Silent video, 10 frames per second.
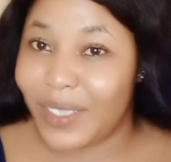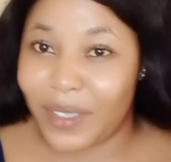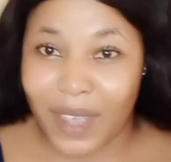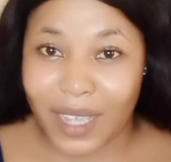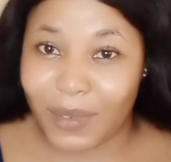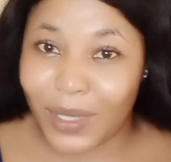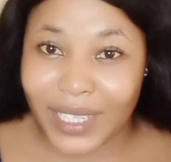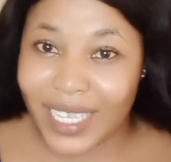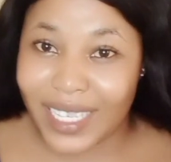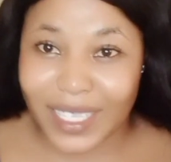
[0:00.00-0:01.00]
So I
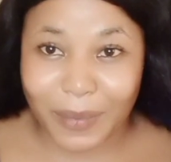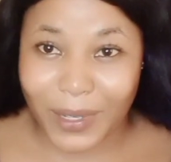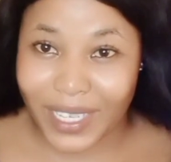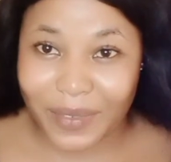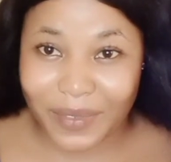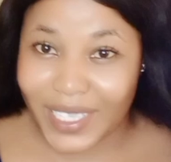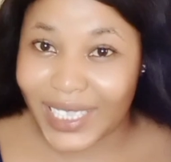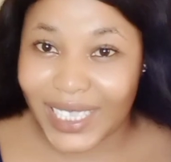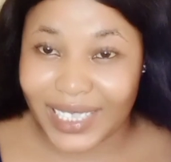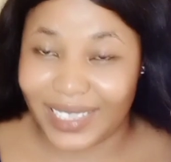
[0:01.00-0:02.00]
don't think it's pocket
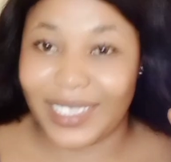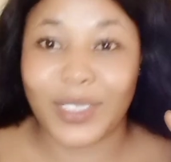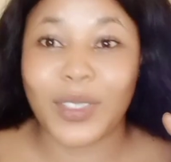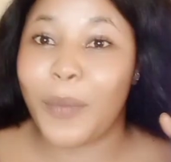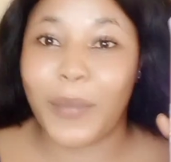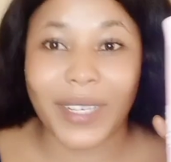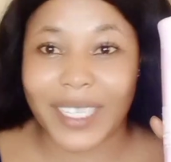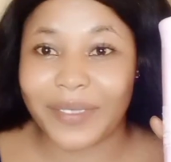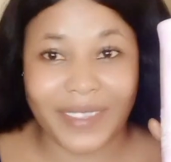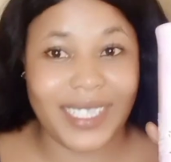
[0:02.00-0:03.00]
friendly. It's not
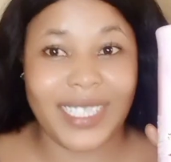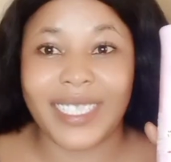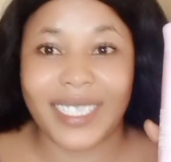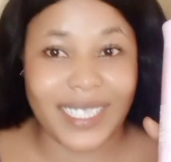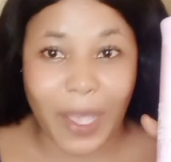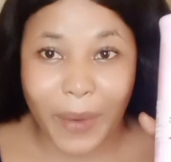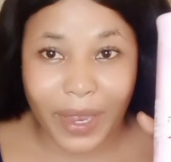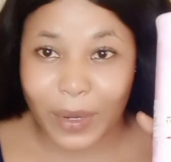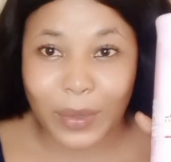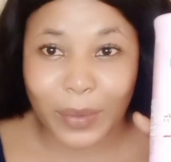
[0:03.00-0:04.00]
pocket friendly in this our
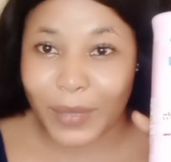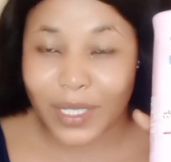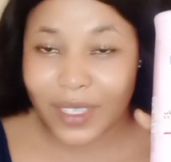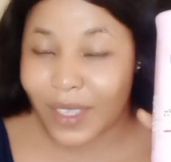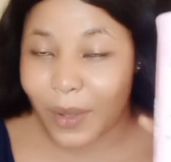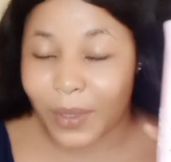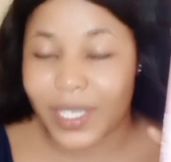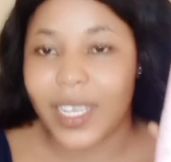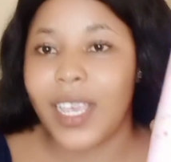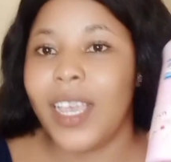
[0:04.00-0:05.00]
economy. It's
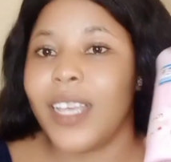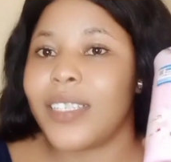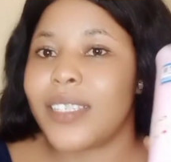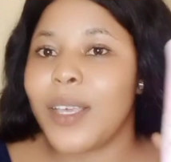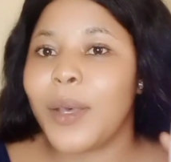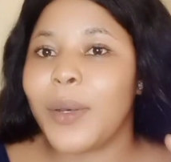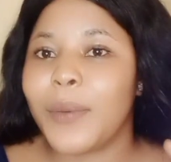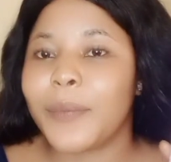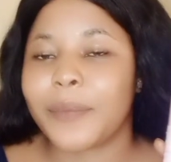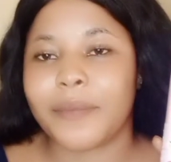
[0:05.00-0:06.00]
not.
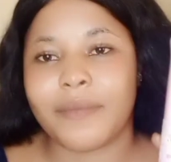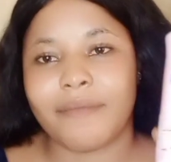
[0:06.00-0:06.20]
So